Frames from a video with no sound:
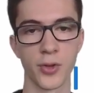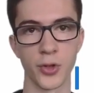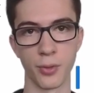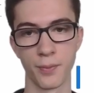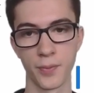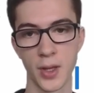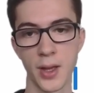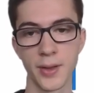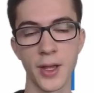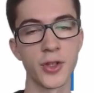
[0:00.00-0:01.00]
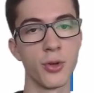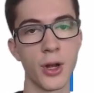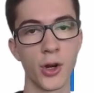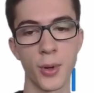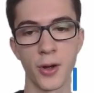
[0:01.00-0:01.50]
So that's how you do
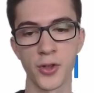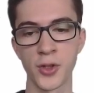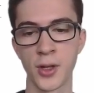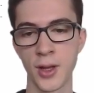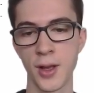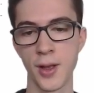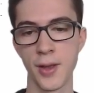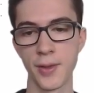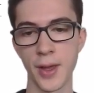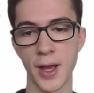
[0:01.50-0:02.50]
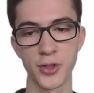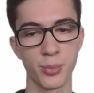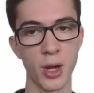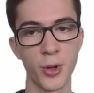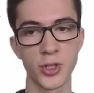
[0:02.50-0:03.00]
error bars. That's
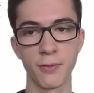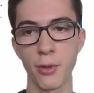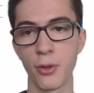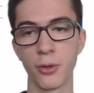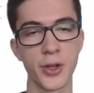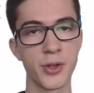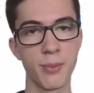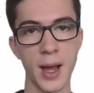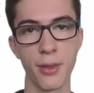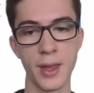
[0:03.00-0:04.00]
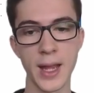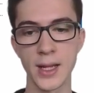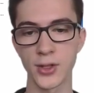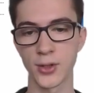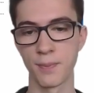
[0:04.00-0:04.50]
pretty much everything there is in Python
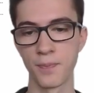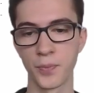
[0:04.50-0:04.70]
8.